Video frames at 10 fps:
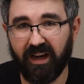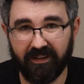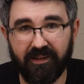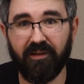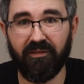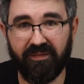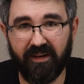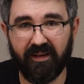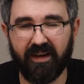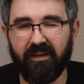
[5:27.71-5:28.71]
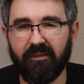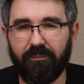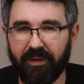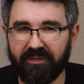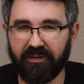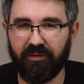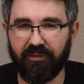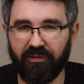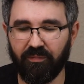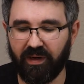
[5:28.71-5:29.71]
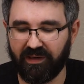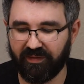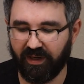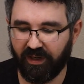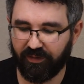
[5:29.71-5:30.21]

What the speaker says: is gonna vary based on your zoom range.